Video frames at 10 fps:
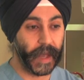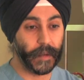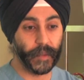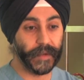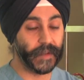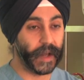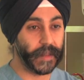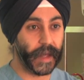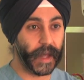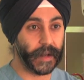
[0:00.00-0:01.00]
And we've
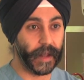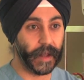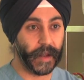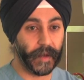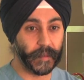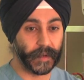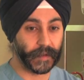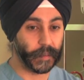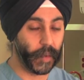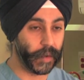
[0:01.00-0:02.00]
done that and have been
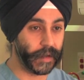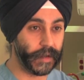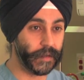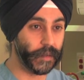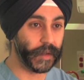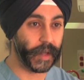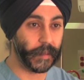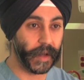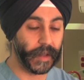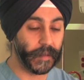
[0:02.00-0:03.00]
supported in doing
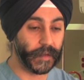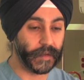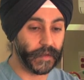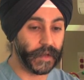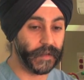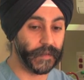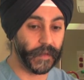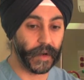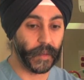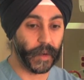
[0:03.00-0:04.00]
that by the administration
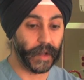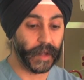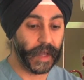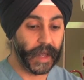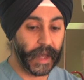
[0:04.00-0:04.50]
very well.